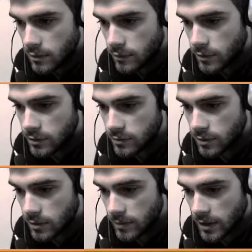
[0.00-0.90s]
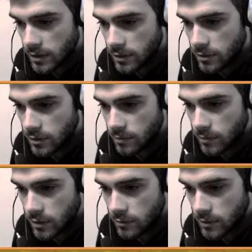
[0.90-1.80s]
First we're gonna make a new
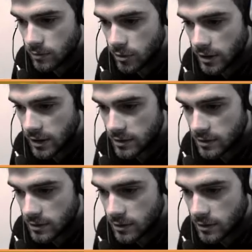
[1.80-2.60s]
one more axe.